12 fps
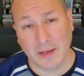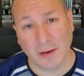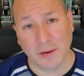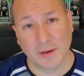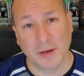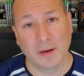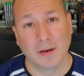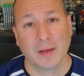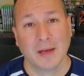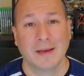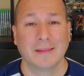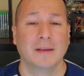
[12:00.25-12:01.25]
carrier
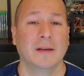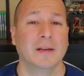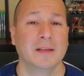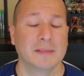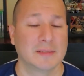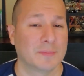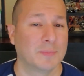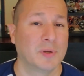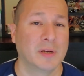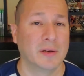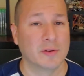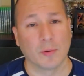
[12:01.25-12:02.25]
than it is to
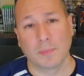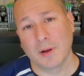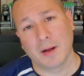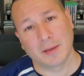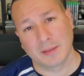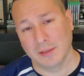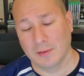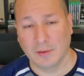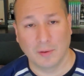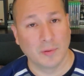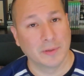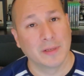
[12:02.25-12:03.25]
put it in your pocket
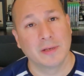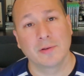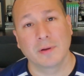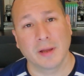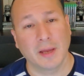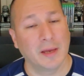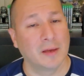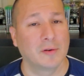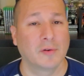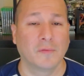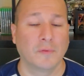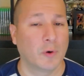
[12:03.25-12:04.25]
or hold it in your
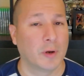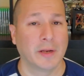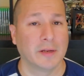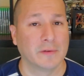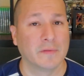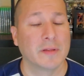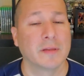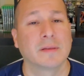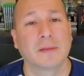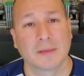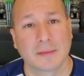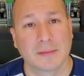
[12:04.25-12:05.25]
hand or a variety of
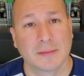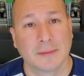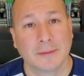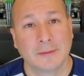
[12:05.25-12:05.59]
other things.